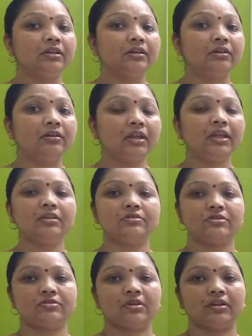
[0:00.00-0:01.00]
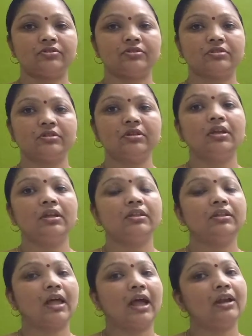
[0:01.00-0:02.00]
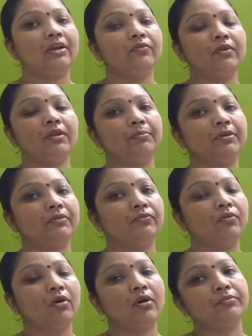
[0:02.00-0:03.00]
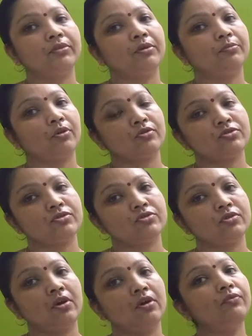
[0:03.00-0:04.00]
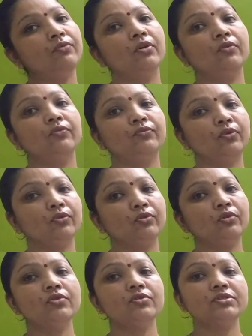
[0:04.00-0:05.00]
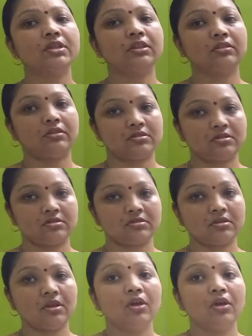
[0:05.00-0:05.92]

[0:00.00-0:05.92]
green structure that will perform the process of photosynthesis.